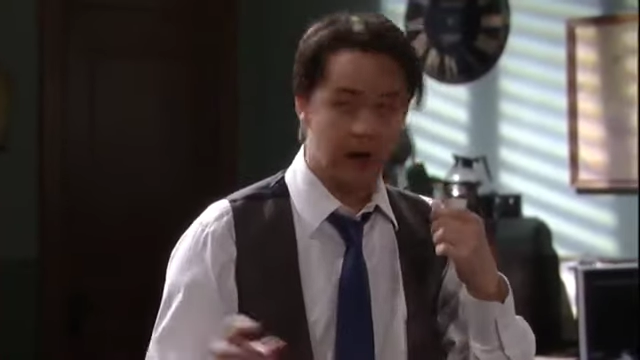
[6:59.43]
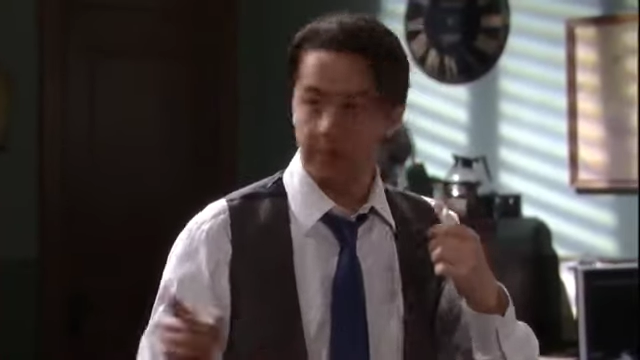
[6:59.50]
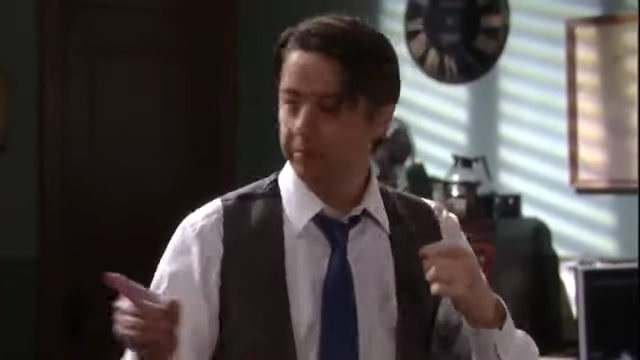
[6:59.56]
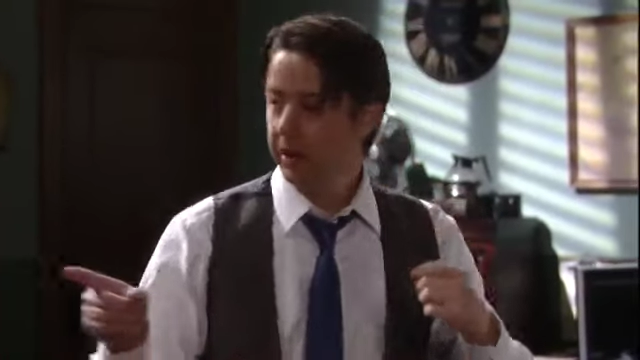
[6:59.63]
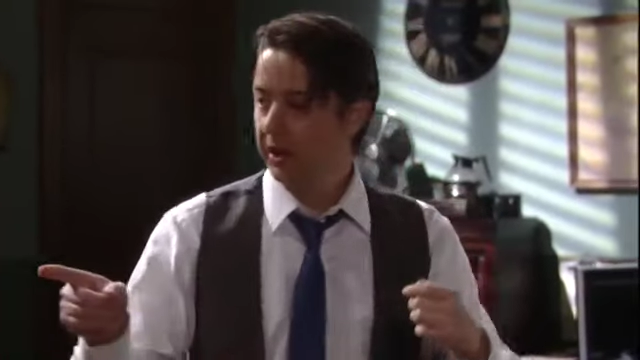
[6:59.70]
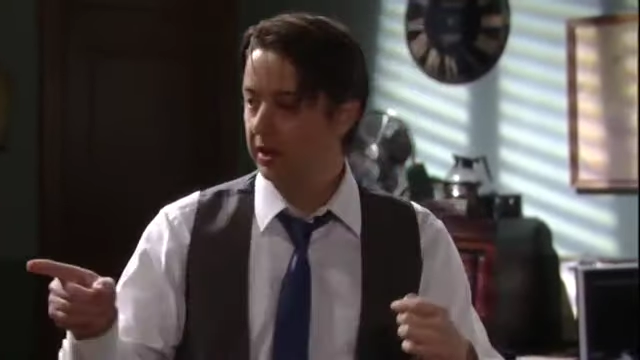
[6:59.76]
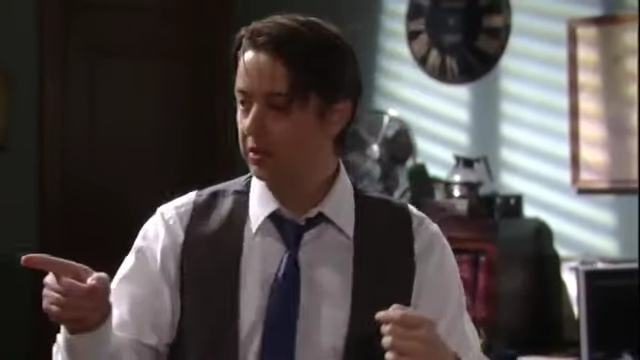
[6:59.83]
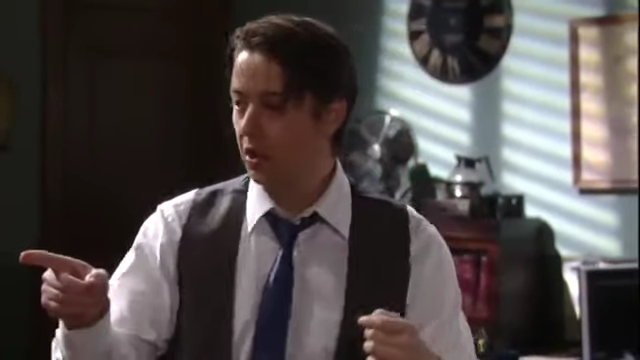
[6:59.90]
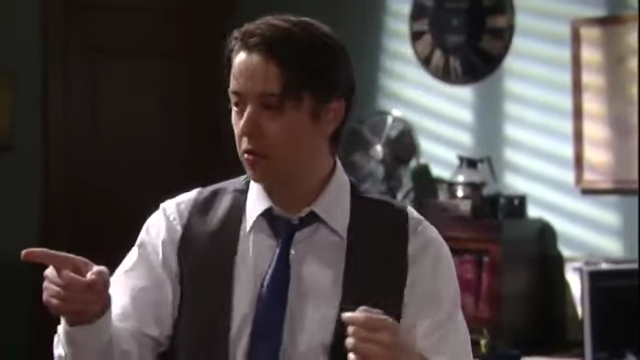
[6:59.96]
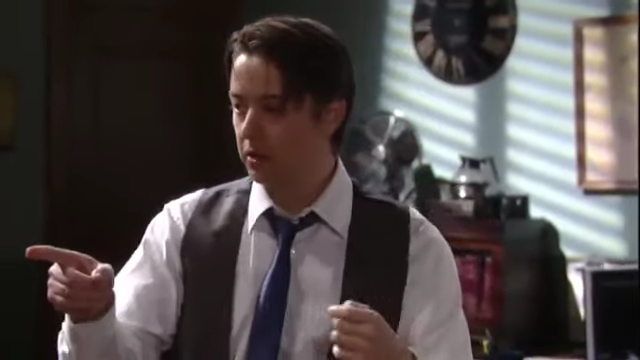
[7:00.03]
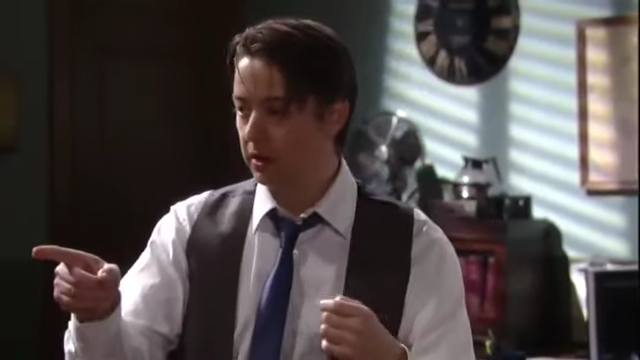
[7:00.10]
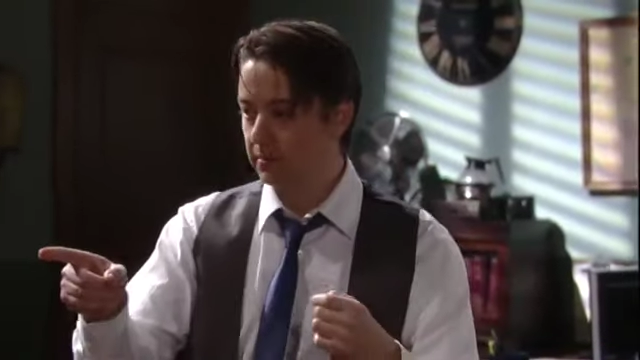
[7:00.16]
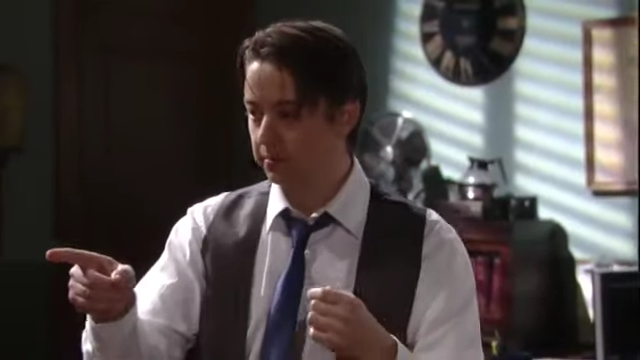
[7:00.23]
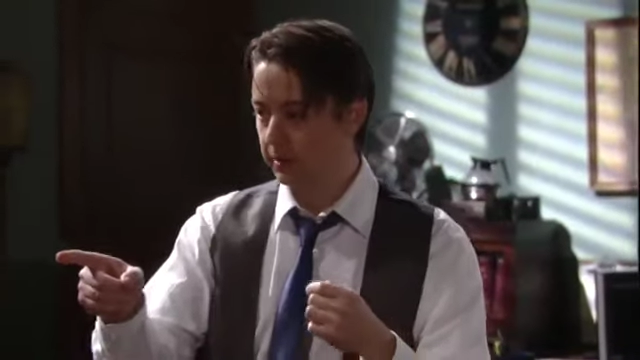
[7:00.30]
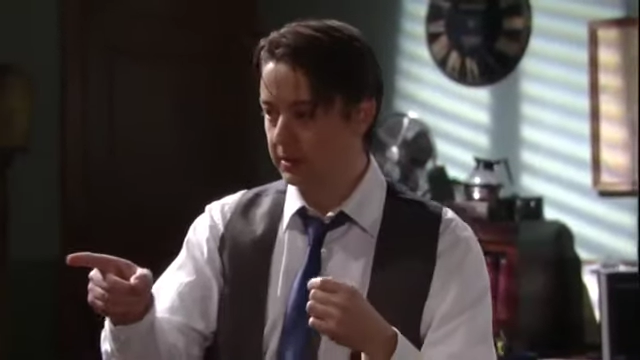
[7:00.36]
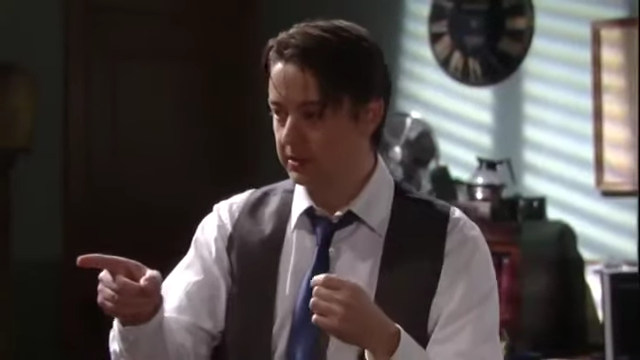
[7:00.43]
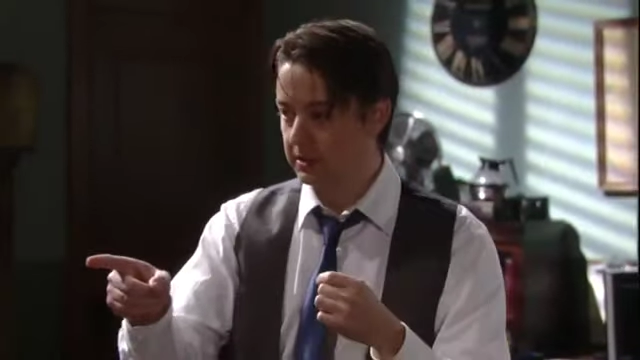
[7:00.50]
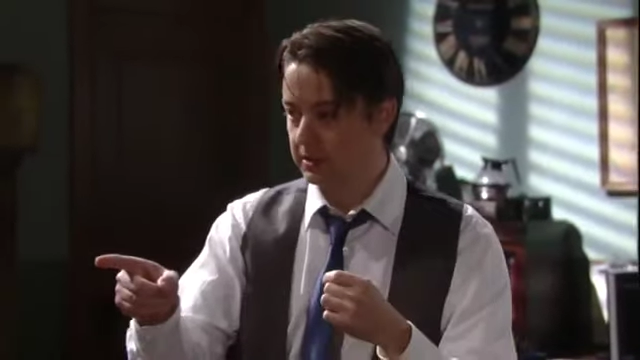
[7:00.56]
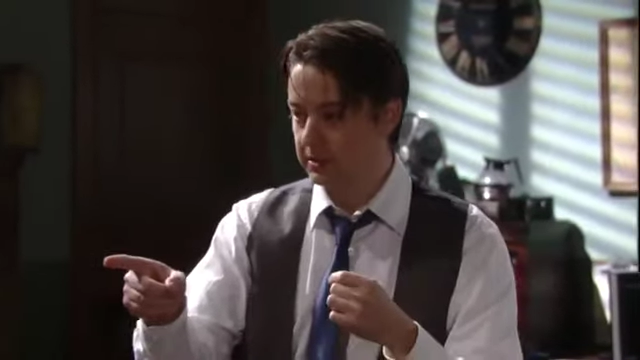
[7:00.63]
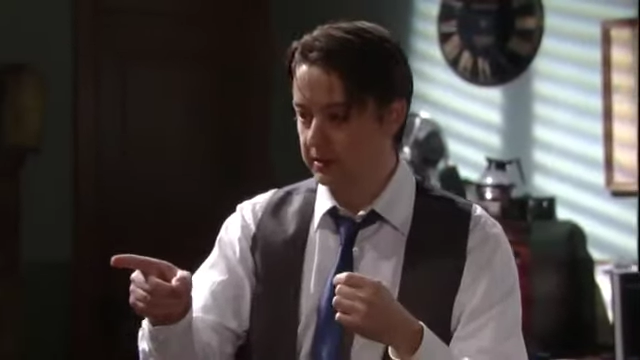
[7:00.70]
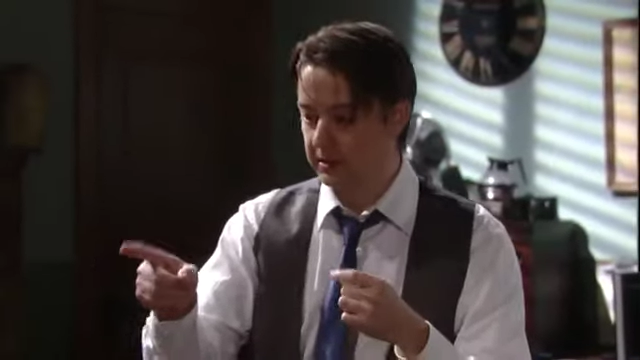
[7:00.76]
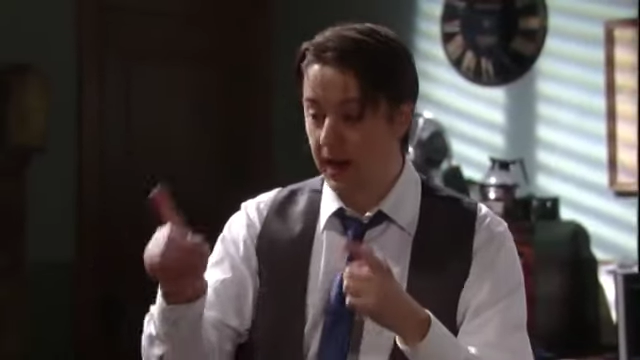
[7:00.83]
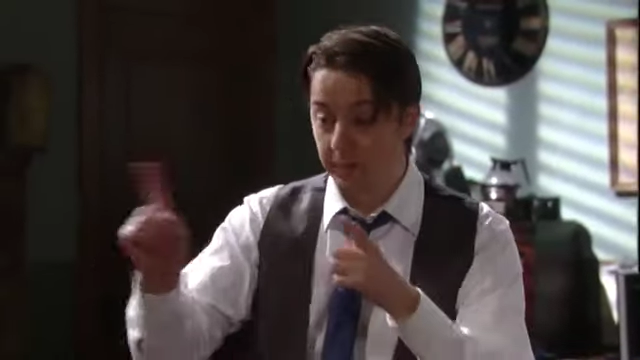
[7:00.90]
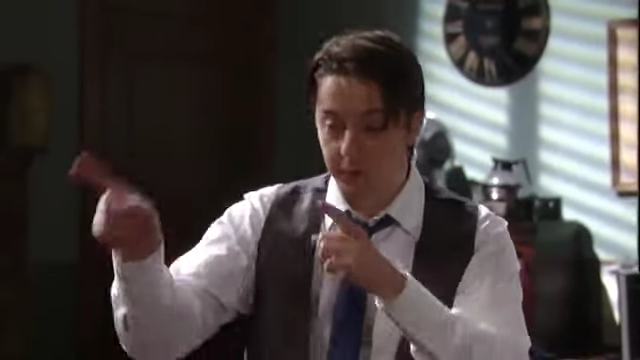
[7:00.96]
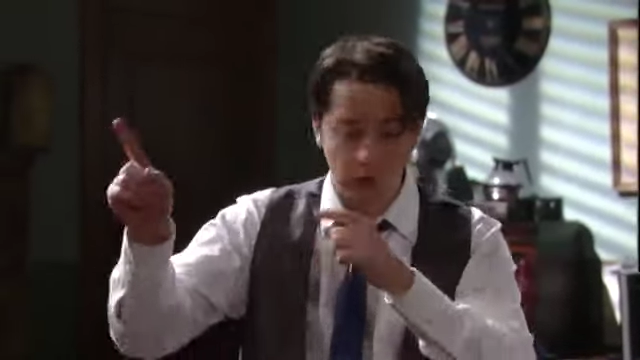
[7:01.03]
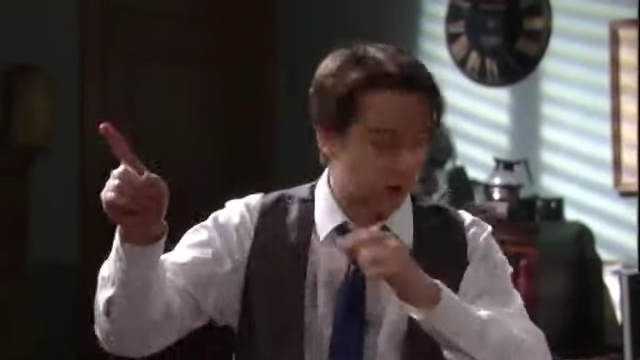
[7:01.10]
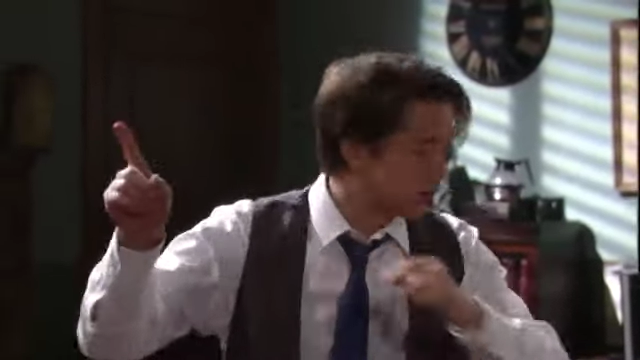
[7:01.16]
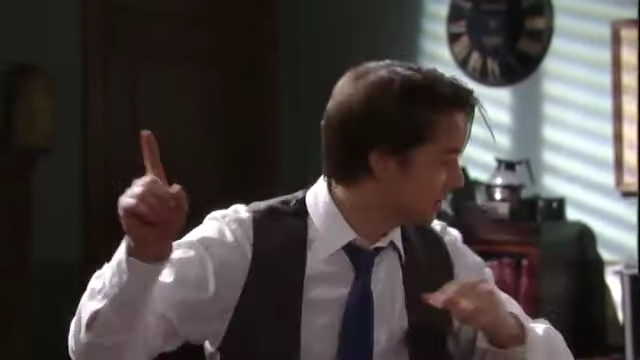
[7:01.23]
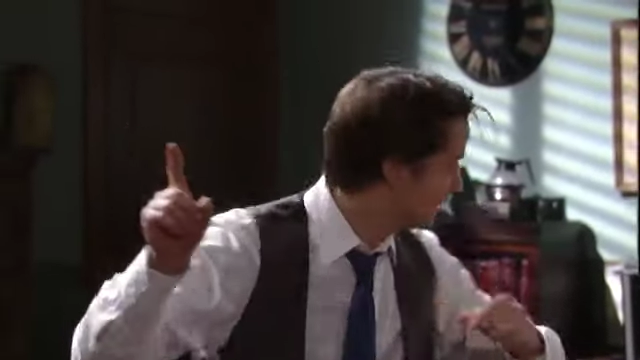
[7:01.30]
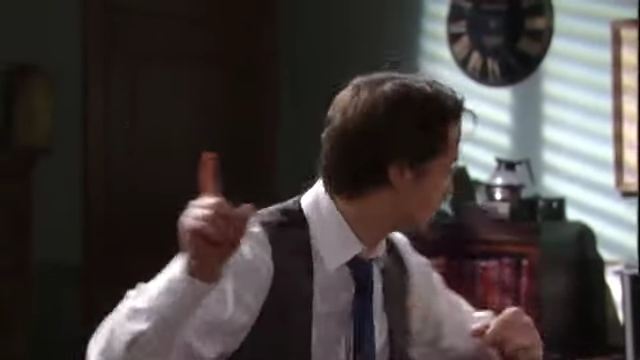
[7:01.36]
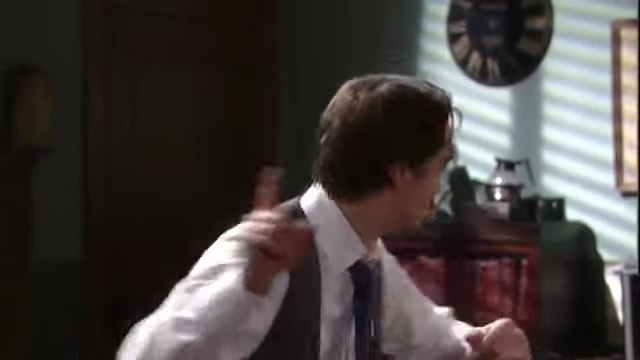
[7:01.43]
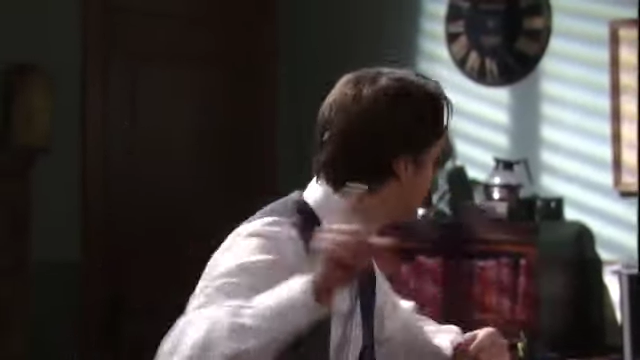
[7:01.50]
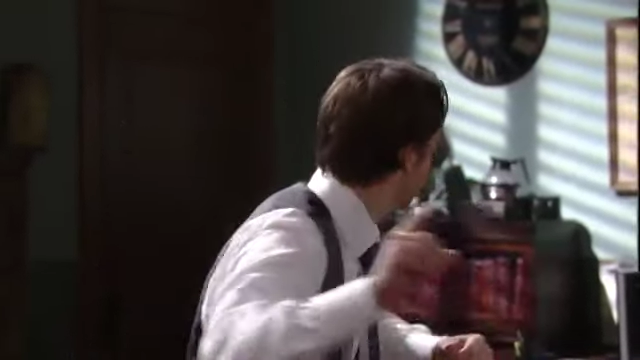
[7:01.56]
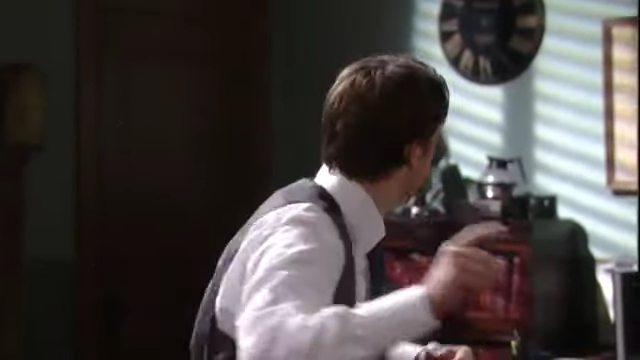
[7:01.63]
I'm thinking coconut blizzards. Yeah, I'm gonna go get a dozen